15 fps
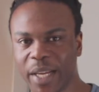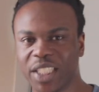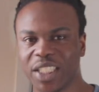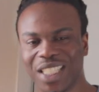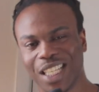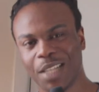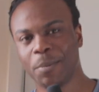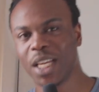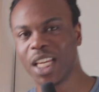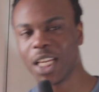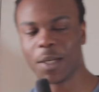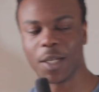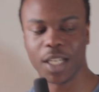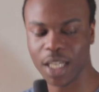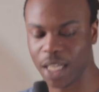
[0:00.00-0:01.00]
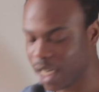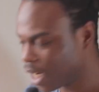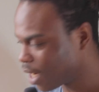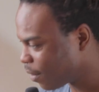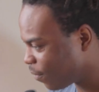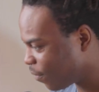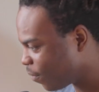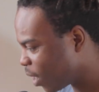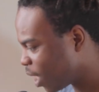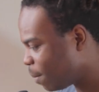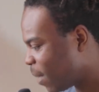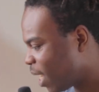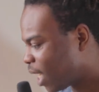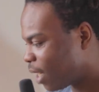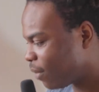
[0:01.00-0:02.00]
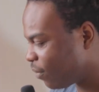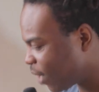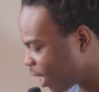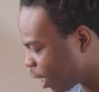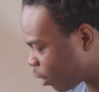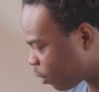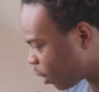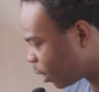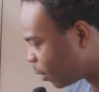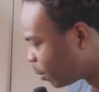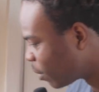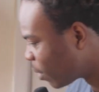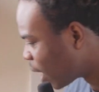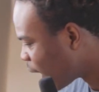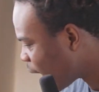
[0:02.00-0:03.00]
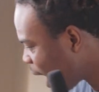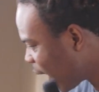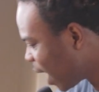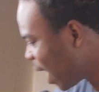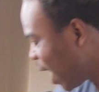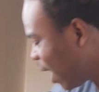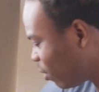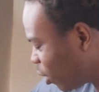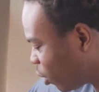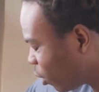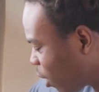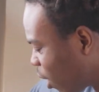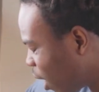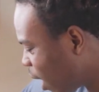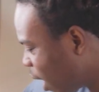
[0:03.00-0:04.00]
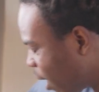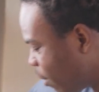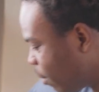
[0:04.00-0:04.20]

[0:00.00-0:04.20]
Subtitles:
basically making video on. And then I just got